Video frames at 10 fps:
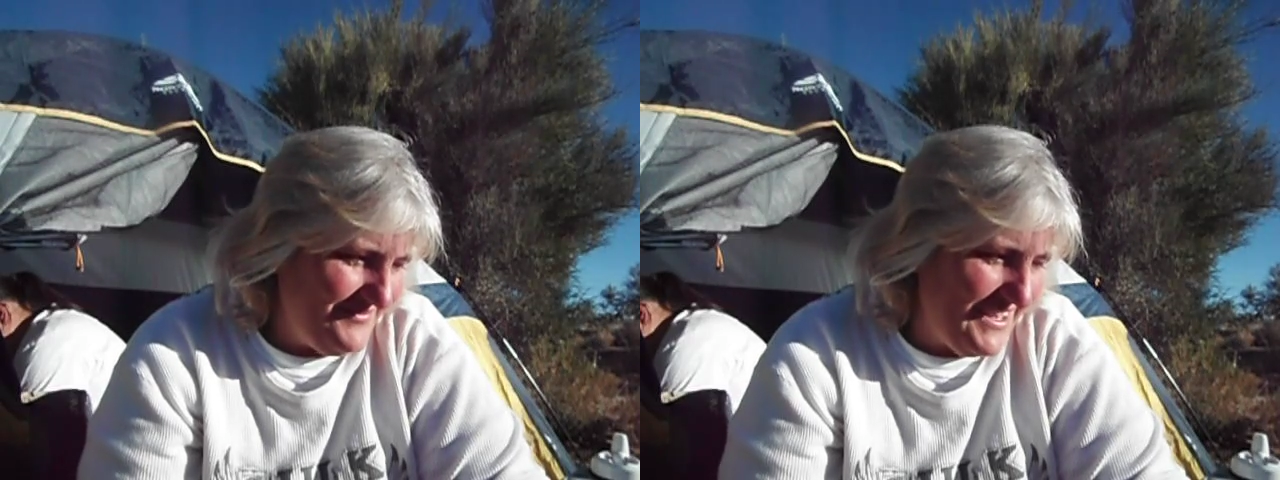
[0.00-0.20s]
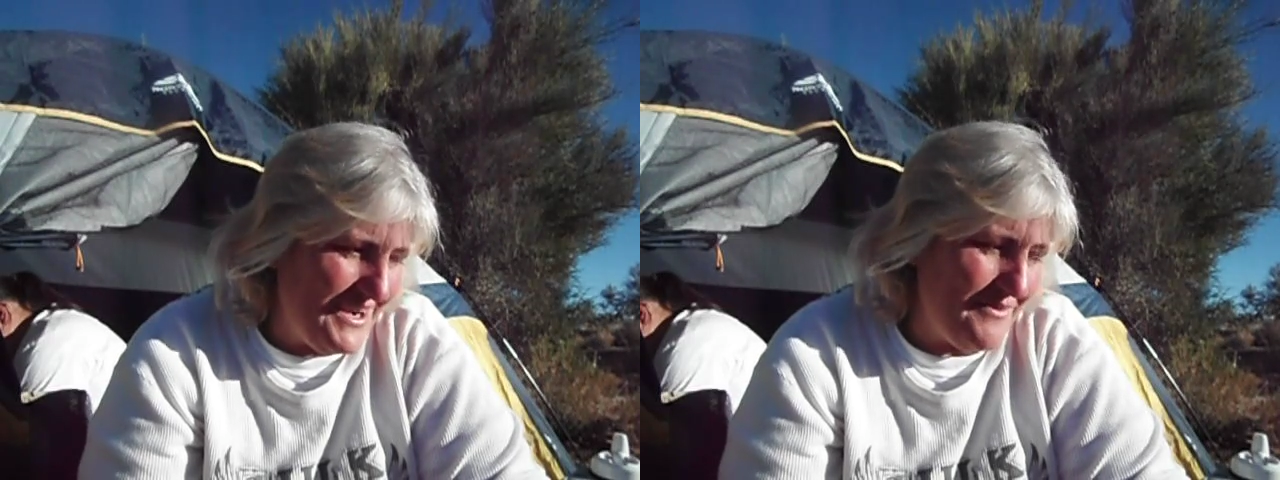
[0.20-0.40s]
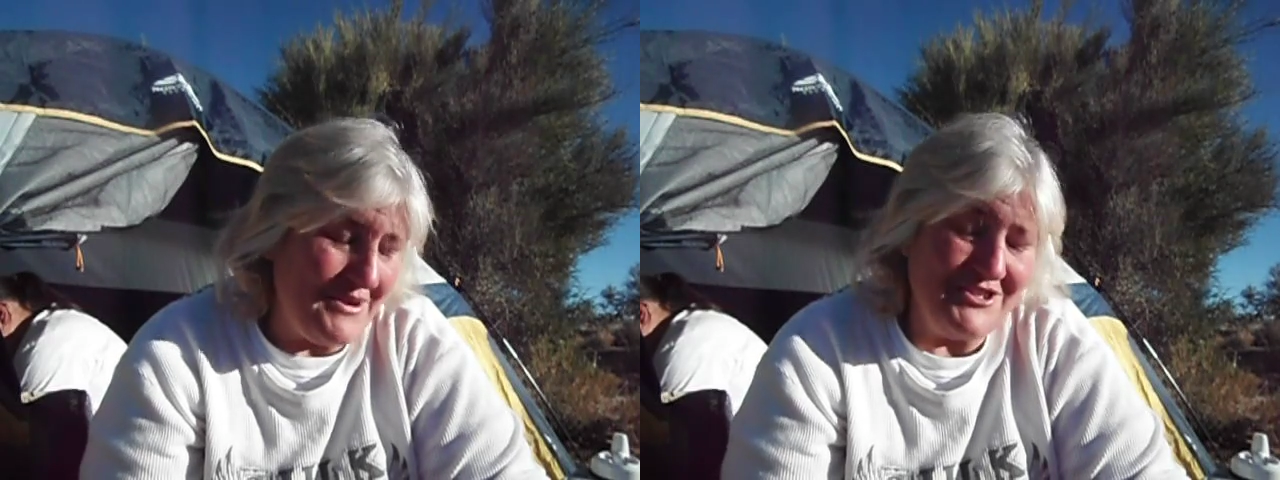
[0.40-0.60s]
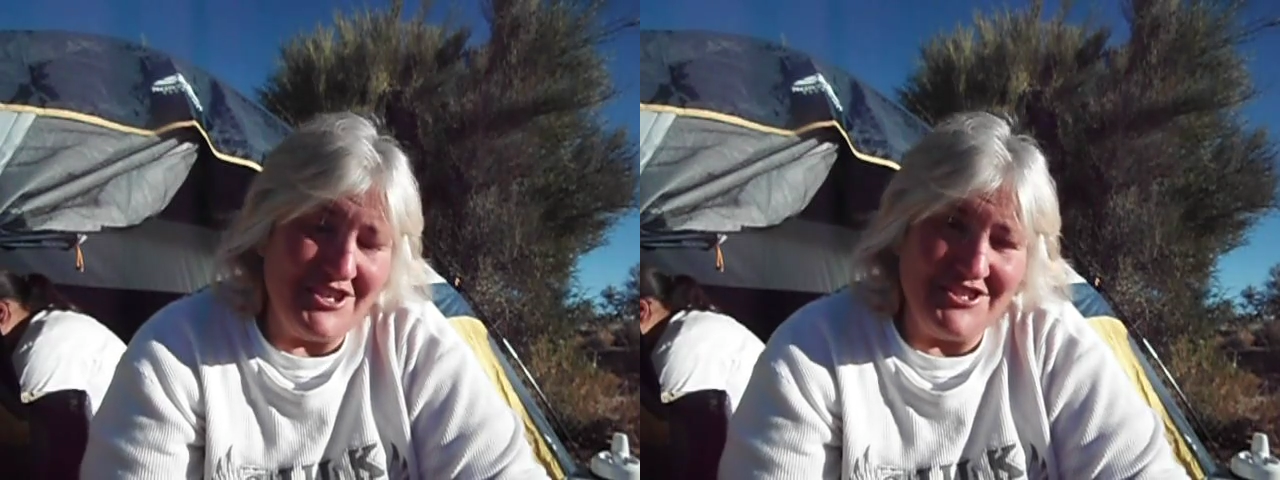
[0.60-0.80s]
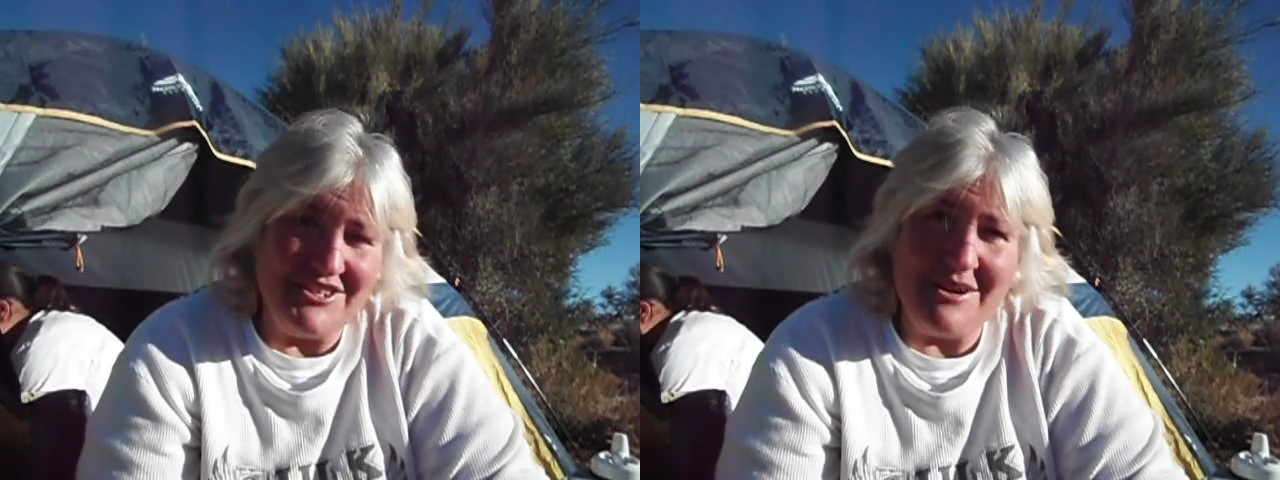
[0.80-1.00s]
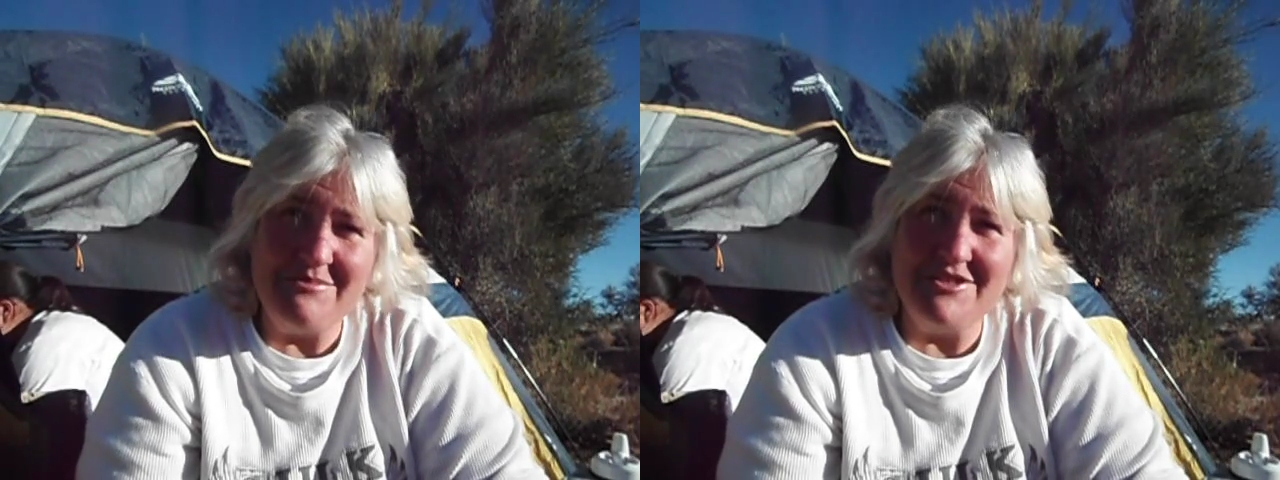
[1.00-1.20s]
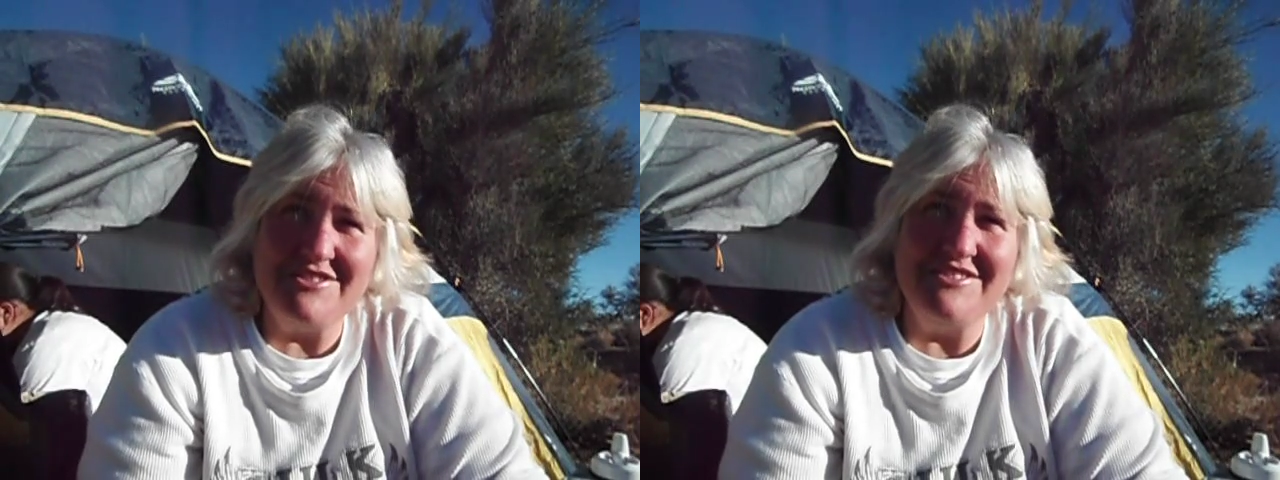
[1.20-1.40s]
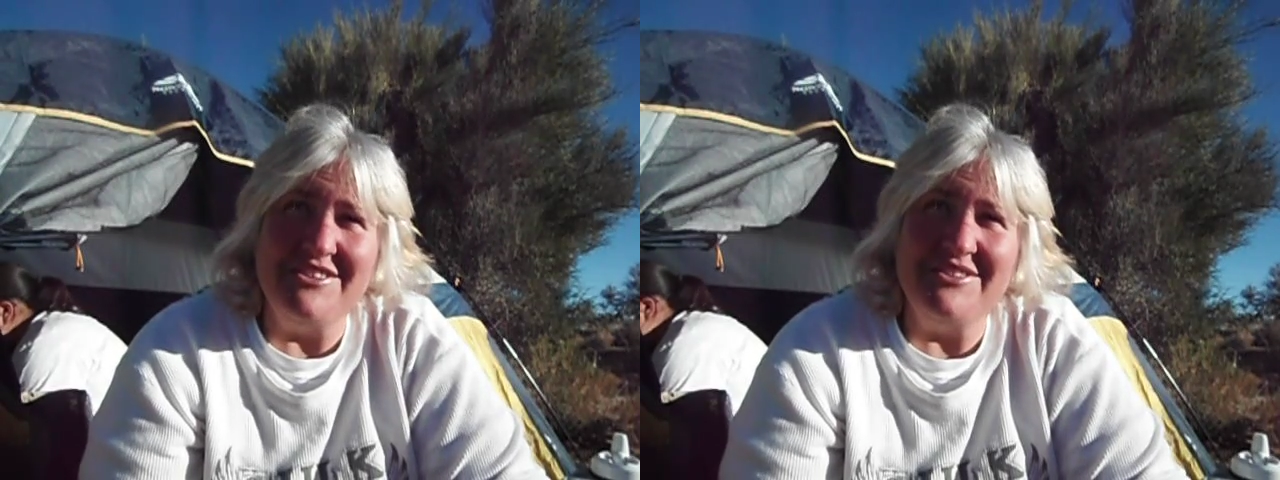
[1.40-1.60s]
I'm not judging, I'm
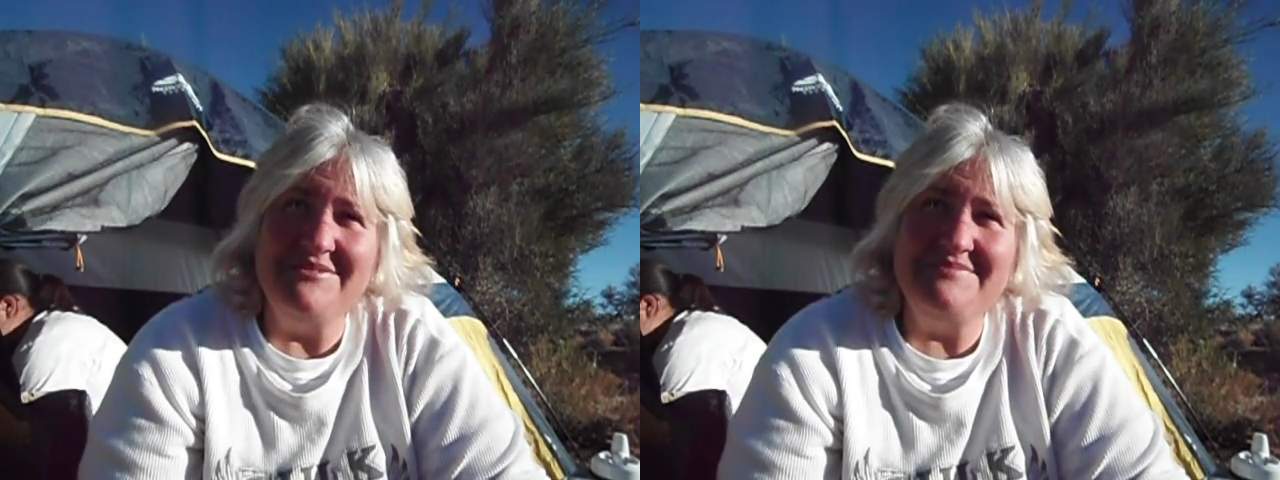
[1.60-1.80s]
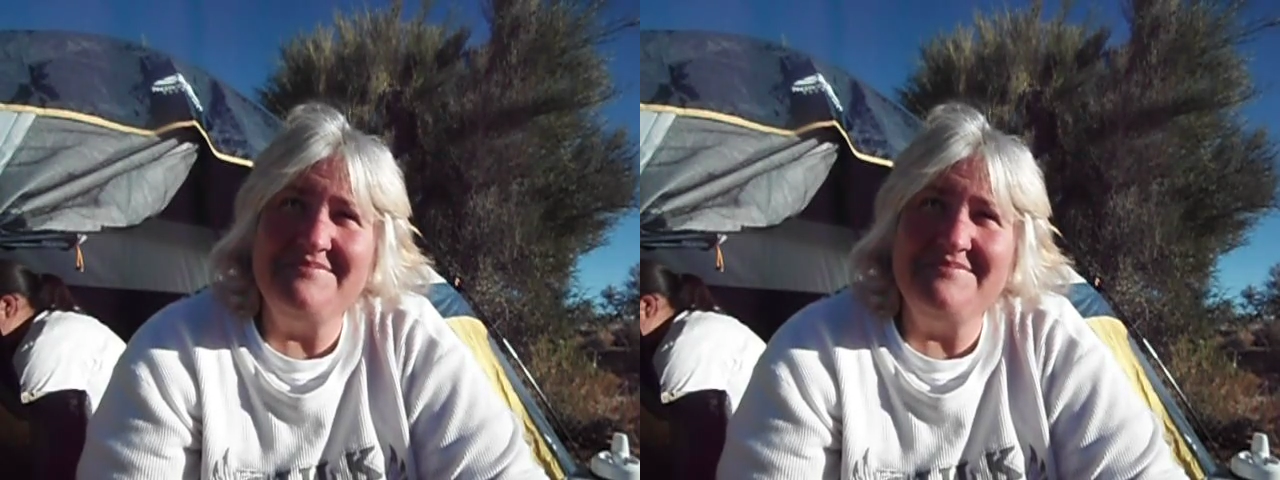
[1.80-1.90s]
just, you know.